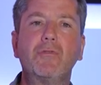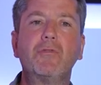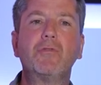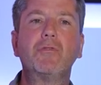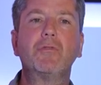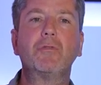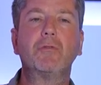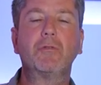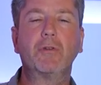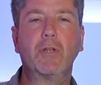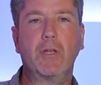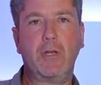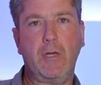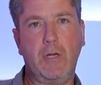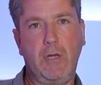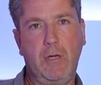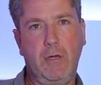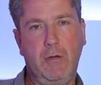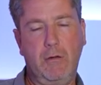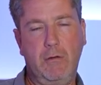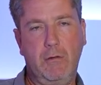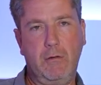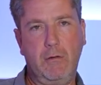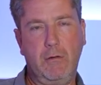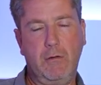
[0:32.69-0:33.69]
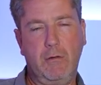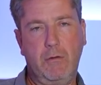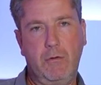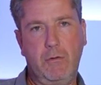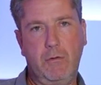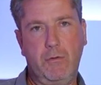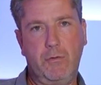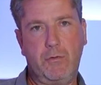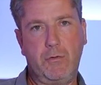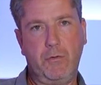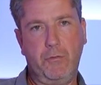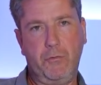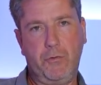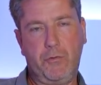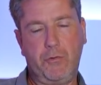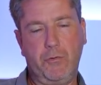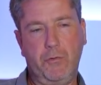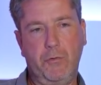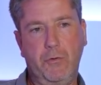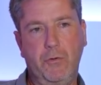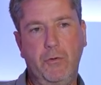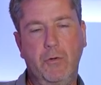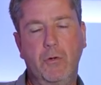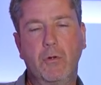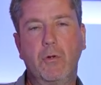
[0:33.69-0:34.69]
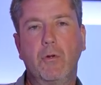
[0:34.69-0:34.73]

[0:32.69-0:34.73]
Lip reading: turnkey solution